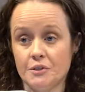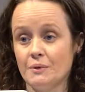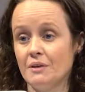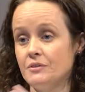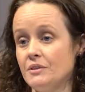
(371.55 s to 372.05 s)
We
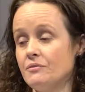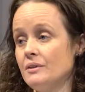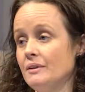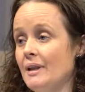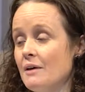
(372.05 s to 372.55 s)
have
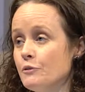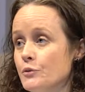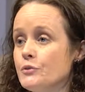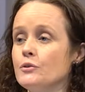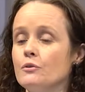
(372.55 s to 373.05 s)
different
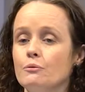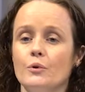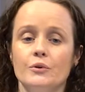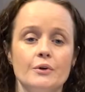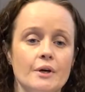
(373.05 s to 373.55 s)
levels of
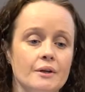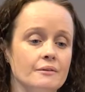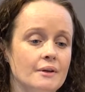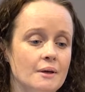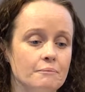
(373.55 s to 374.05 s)
what you can
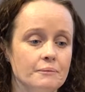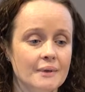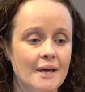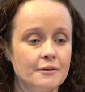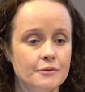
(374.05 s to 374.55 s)

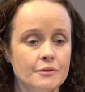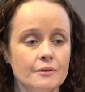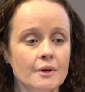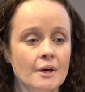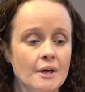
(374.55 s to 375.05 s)
get to
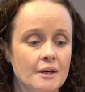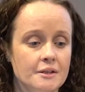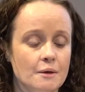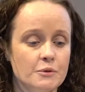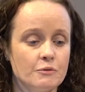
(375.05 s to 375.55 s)
in
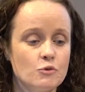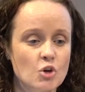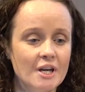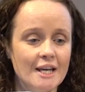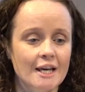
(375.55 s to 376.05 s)
terms of
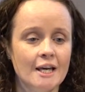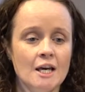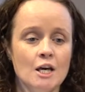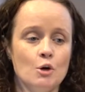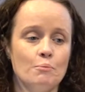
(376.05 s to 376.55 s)
training,
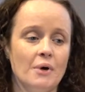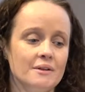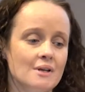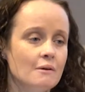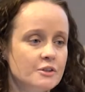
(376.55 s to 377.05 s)
but
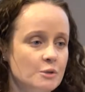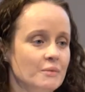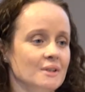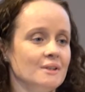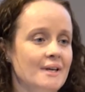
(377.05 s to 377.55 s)

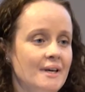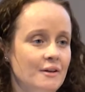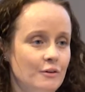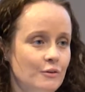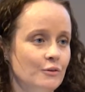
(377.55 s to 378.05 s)
ultimately,